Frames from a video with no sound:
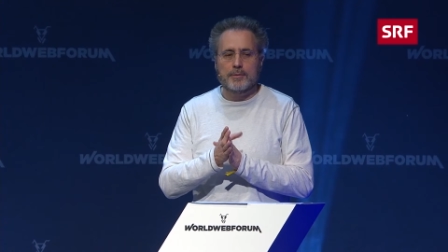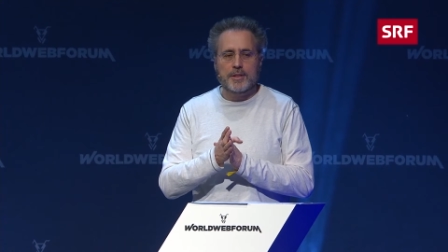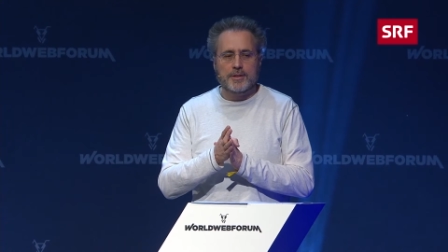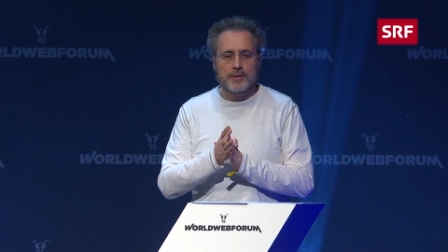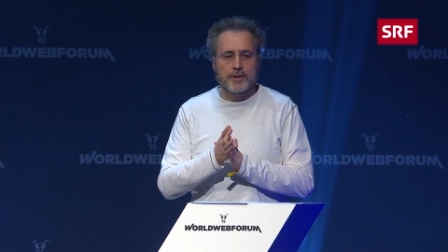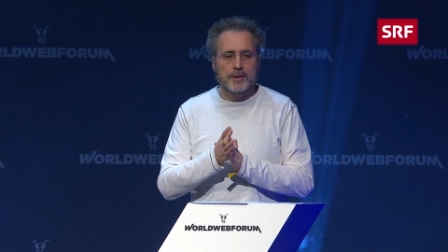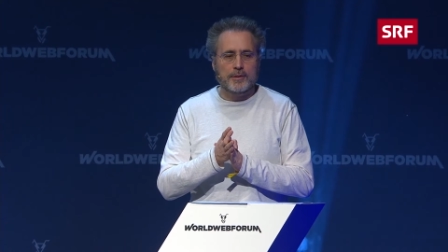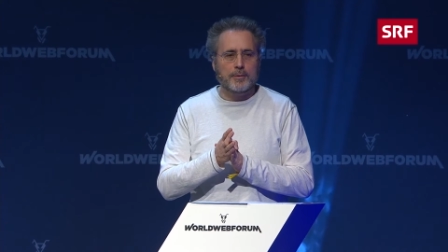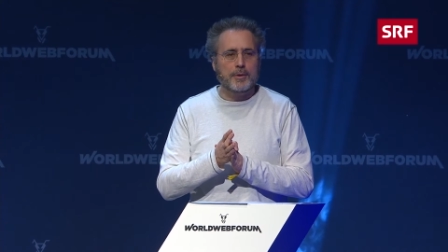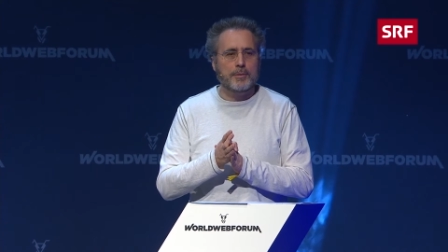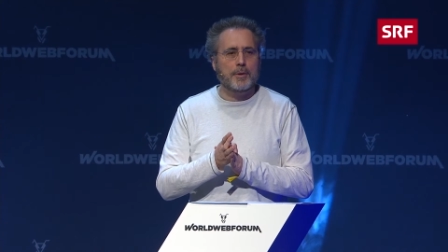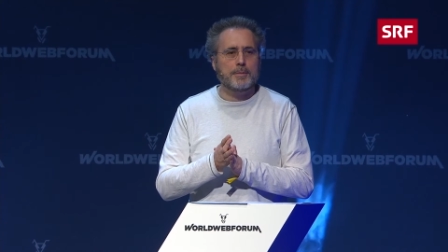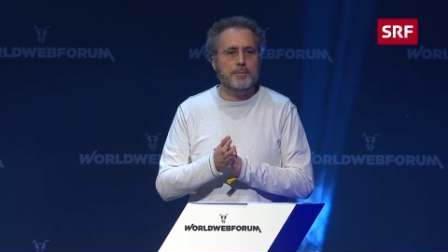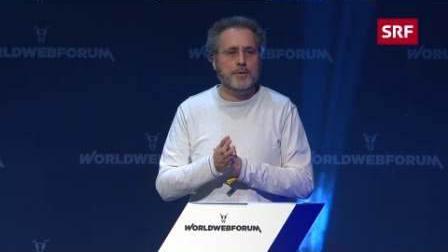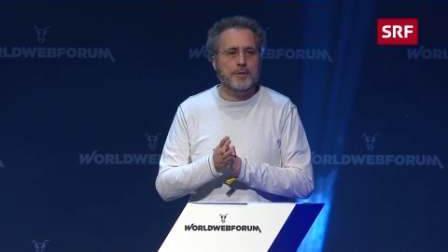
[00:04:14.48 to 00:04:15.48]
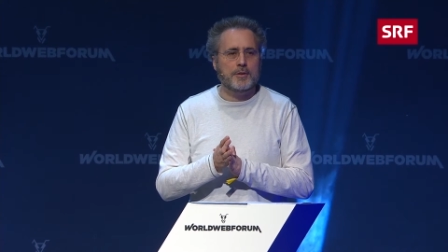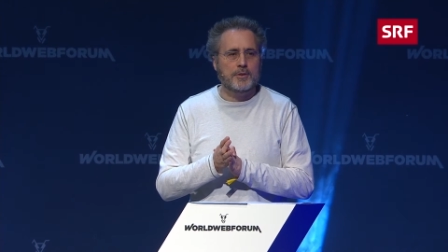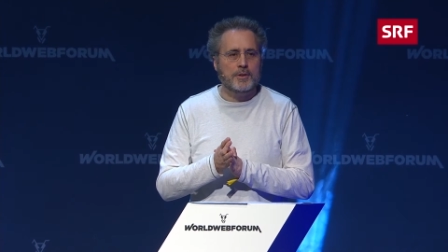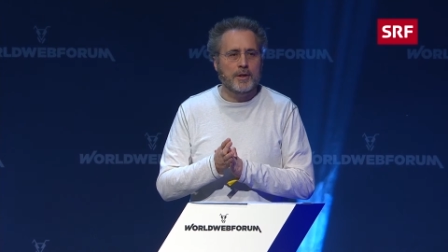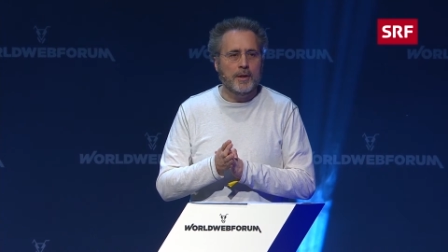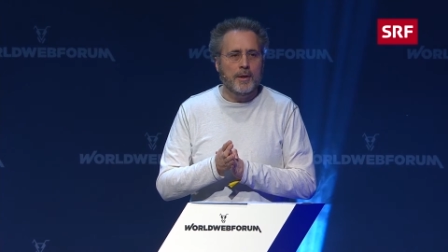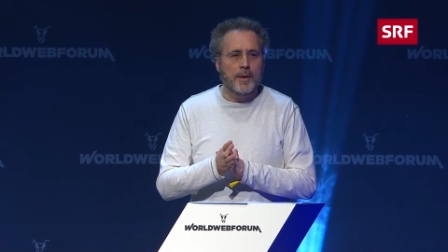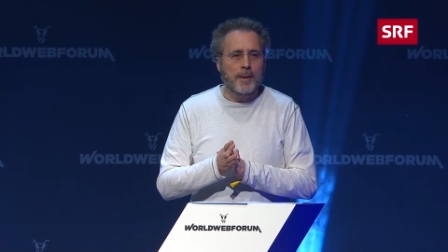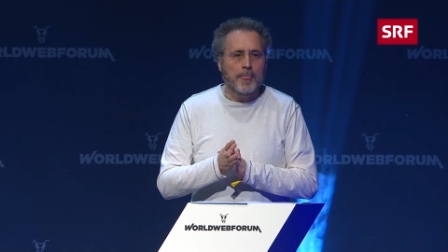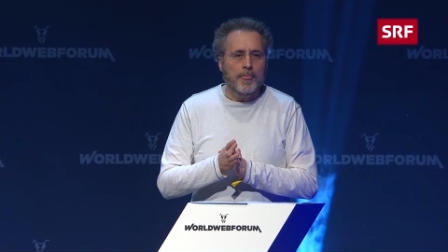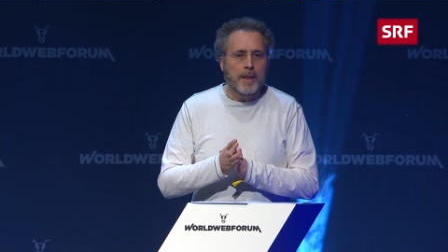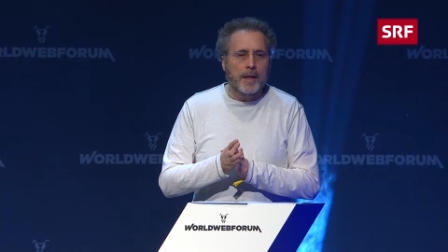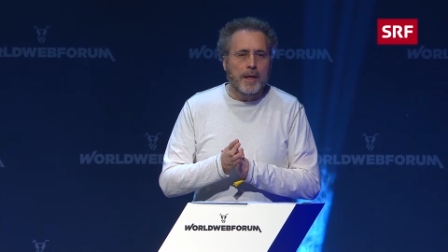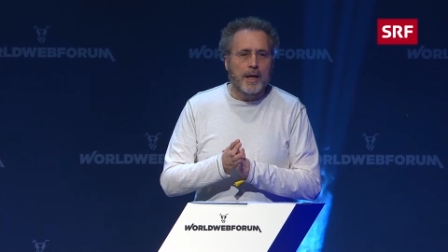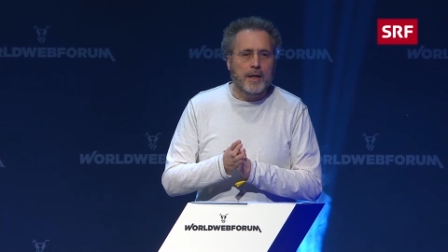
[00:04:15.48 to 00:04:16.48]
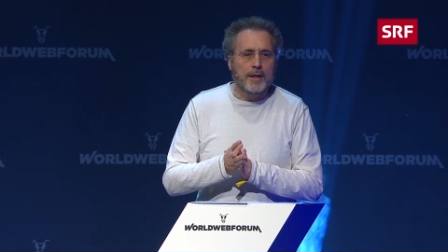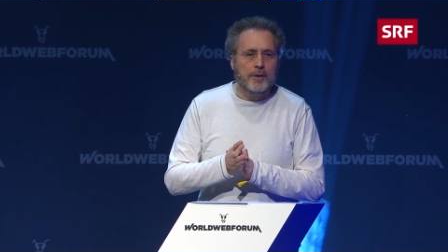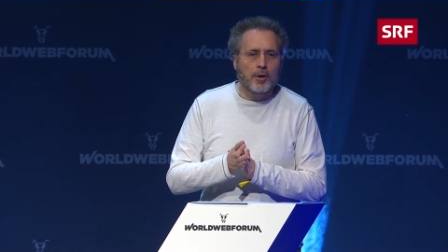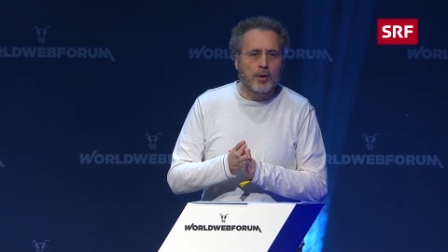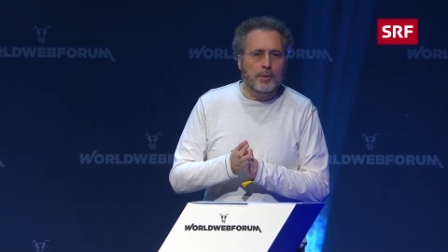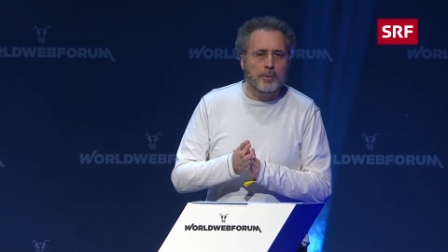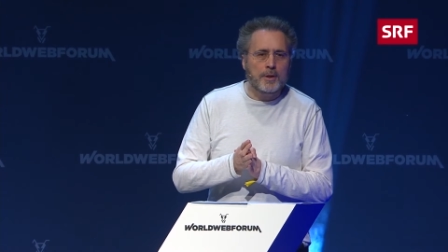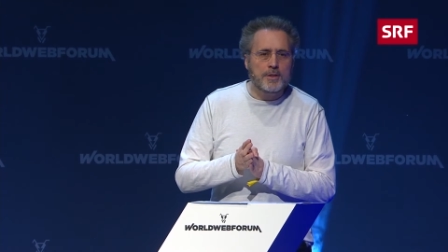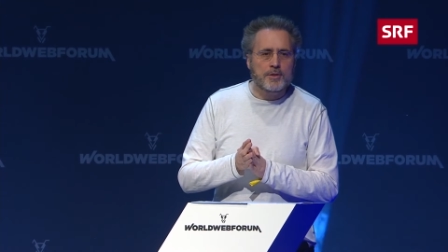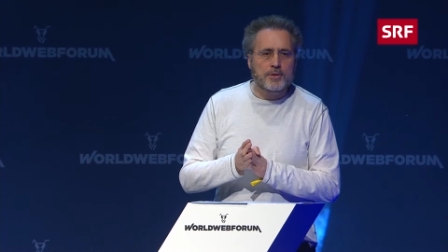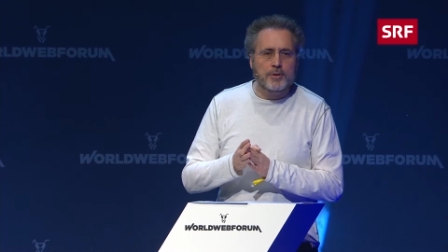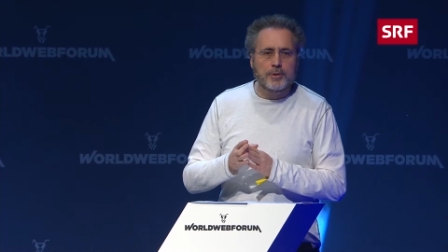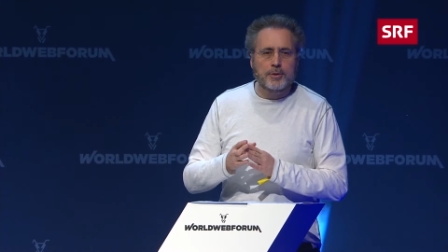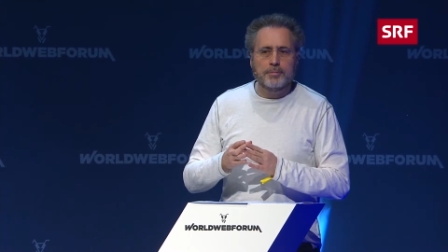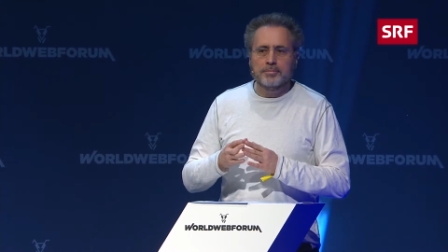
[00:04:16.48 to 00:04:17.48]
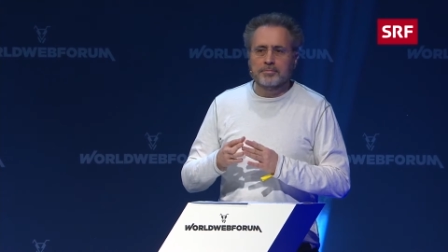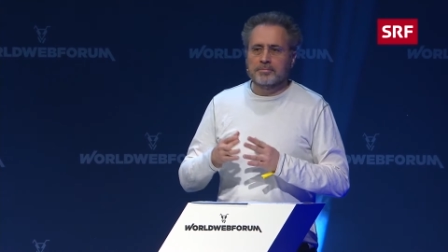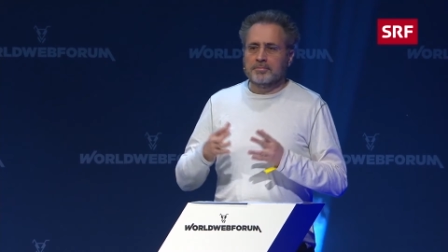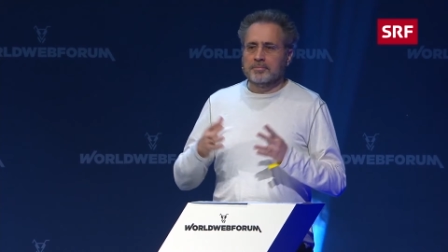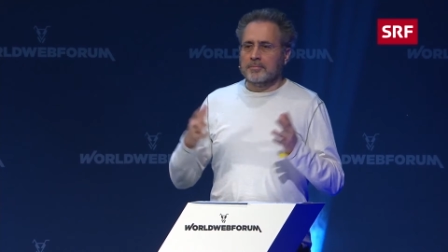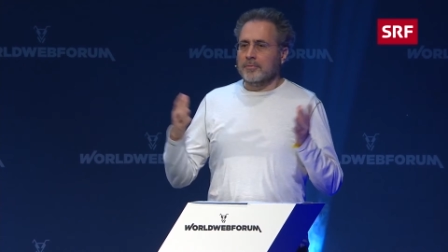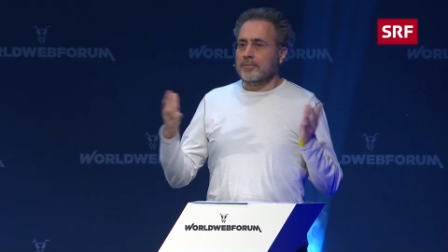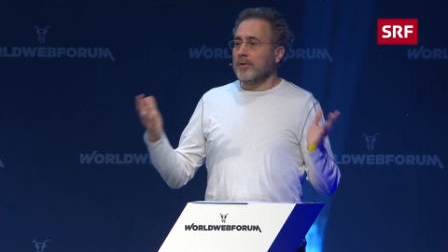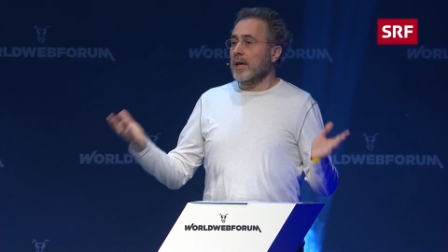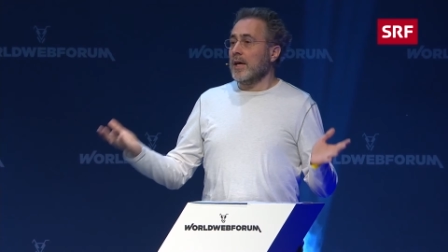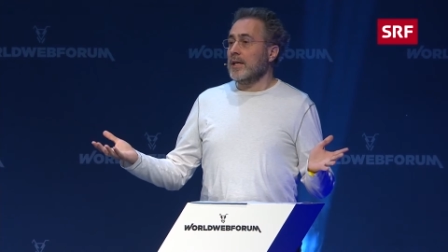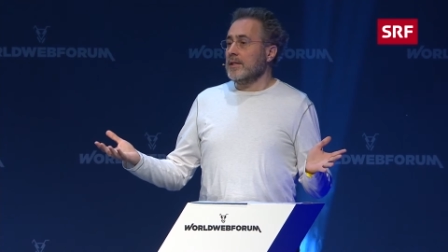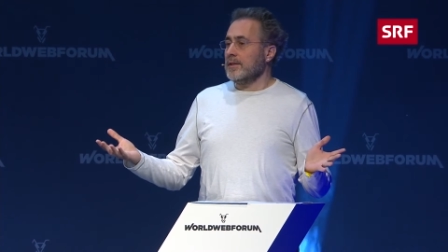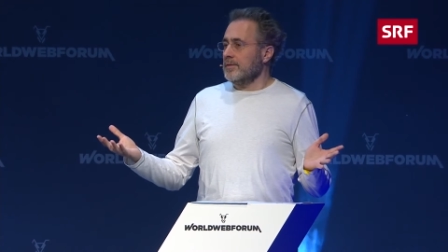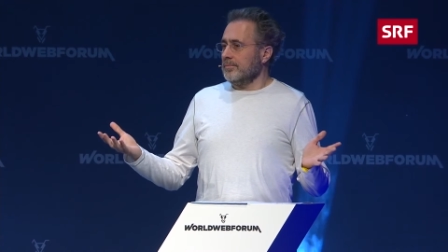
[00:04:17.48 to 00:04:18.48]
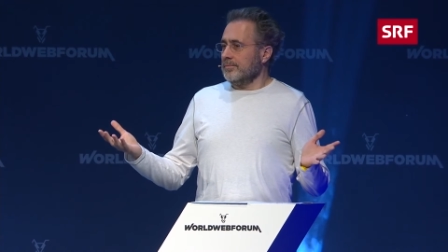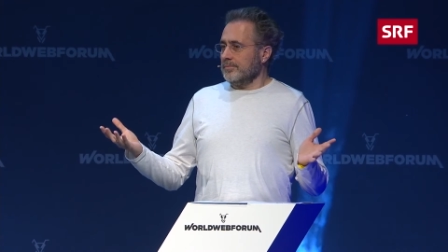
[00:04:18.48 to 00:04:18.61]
we started with web search. And the goal was to find